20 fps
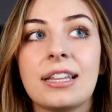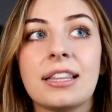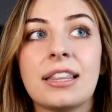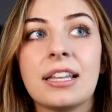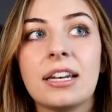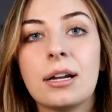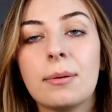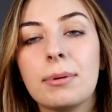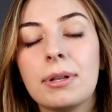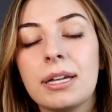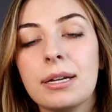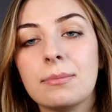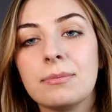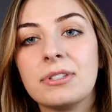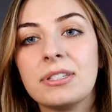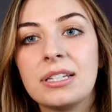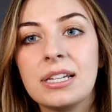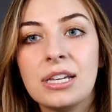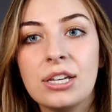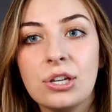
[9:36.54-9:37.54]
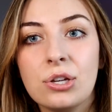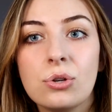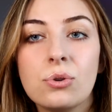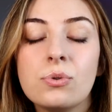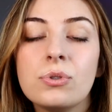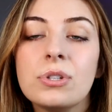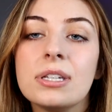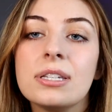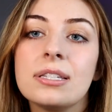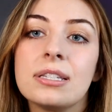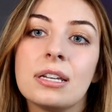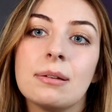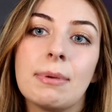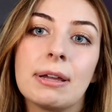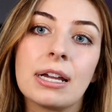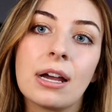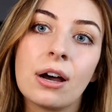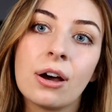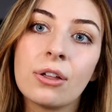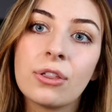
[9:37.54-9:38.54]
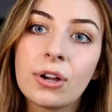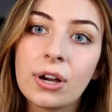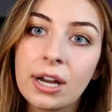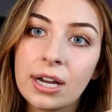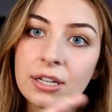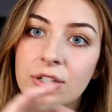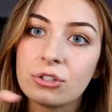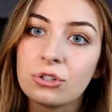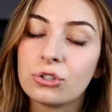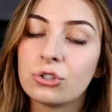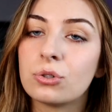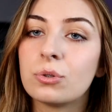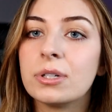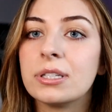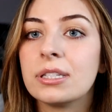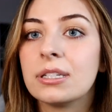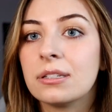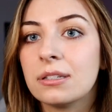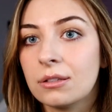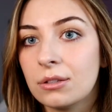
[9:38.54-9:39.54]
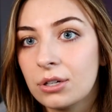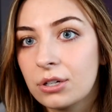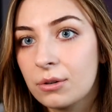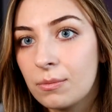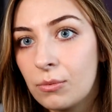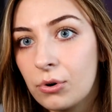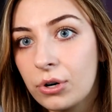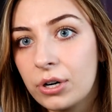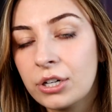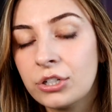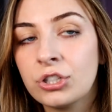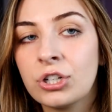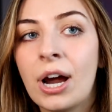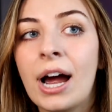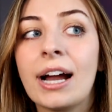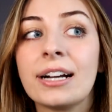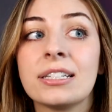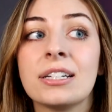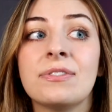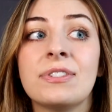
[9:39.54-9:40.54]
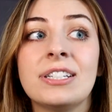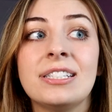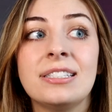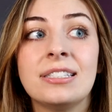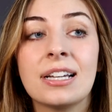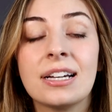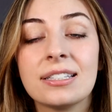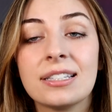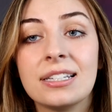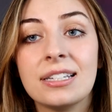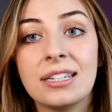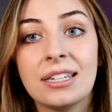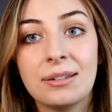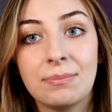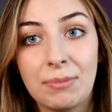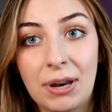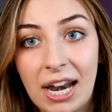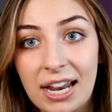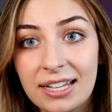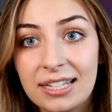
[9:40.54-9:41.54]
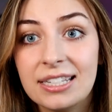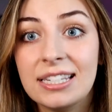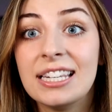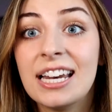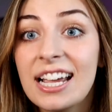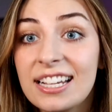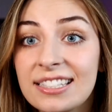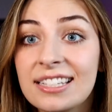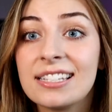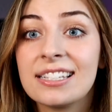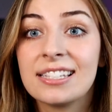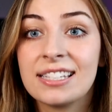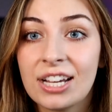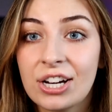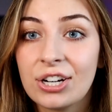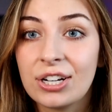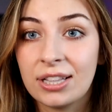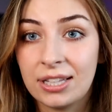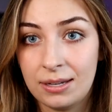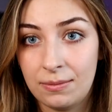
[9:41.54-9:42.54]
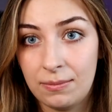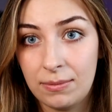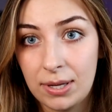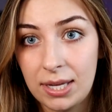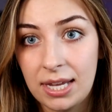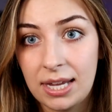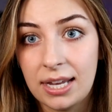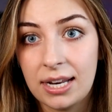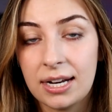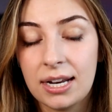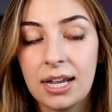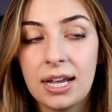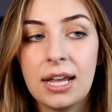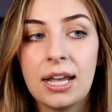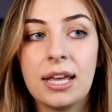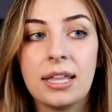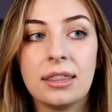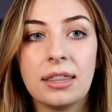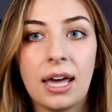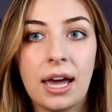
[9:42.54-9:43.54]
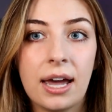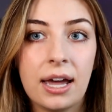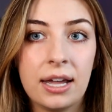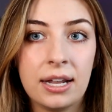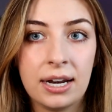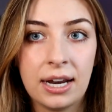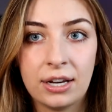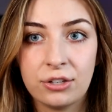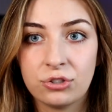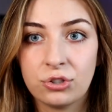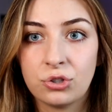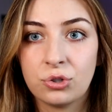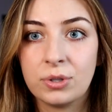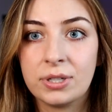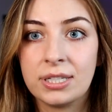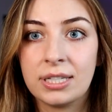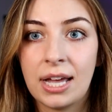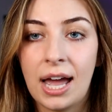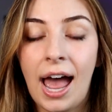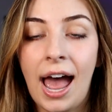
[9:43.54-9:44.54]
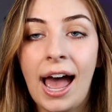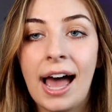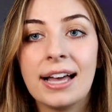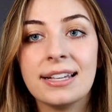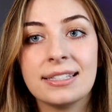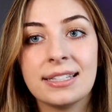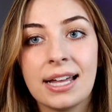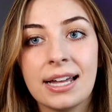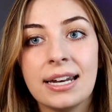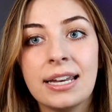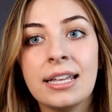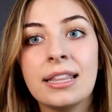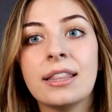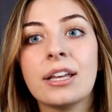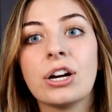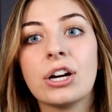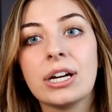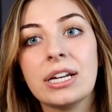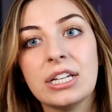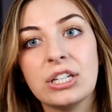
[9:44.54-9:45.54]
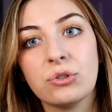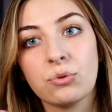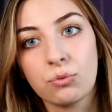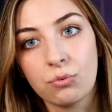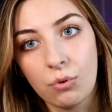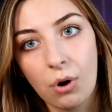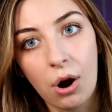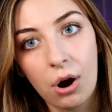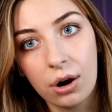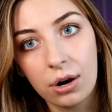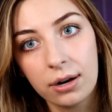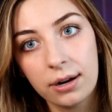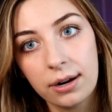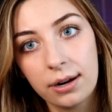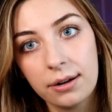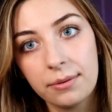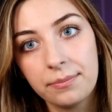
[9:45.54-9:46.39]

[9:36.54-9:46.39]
that the AAMC uses to make other answer choices look more attractive. It doesn't necessarily mean that an answer choice that has that in there is wrong